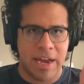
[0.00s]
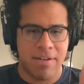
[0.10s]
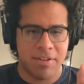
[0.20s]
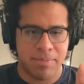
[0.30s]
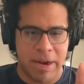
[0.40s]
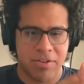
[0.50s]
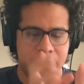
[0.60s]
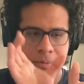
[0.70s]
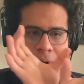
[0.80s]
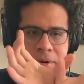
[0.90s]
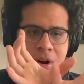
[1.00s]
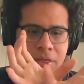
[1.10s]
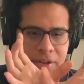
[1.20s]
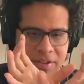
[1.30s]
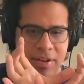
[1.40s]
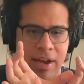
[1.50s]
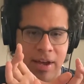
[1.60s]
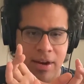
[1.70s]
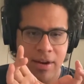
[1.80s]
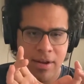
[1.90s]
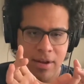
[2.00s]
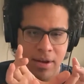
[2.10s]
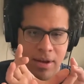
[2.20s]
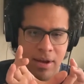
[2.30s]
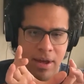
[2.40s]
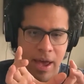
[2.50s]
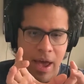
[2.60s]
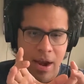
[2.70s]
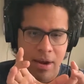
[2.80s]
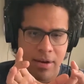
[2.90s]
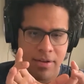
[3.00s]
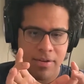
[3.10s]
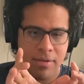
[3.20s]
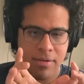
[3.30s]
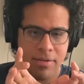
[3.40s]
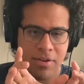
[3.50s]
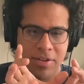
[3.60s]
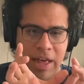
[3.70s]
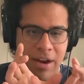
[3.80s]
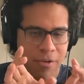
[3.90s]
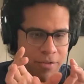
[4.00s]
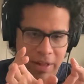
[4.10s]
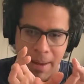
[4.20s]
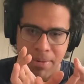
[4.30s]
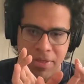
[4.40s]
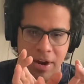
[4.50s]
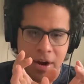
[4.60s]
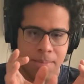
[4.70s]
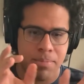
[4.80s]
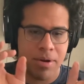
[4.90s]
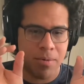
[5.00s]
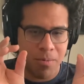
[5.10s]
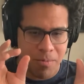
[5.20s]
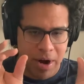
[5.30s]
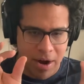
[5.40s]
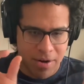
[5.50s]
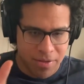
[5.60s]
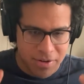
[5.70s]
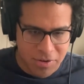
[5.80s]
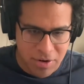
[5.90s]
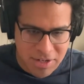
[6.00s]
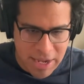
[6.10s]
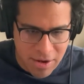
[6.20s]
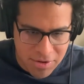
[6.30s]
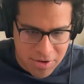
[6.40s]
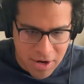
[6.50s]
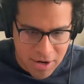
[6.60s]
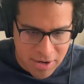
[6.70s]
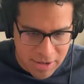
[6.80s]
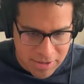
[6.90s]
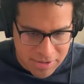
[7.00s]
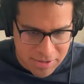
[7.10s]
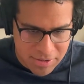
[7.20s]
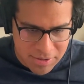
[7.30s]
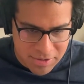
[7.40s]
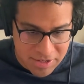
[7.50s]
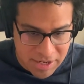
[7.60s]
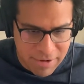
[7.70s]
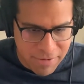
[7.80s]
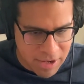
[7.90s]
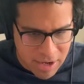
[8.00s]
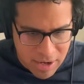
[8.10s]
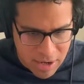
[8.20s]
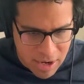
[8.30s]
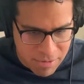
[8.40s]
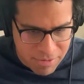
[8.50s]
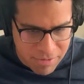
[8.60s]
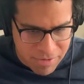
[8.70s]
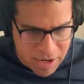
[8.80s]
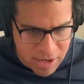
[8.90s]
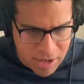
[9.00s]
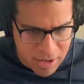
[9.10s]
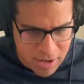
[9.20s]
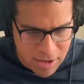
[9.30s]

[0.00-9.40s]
side of the spectrum and women are on this side, and there's a lot of overlap in there, but where the sort of tails are is significant enough of a finding.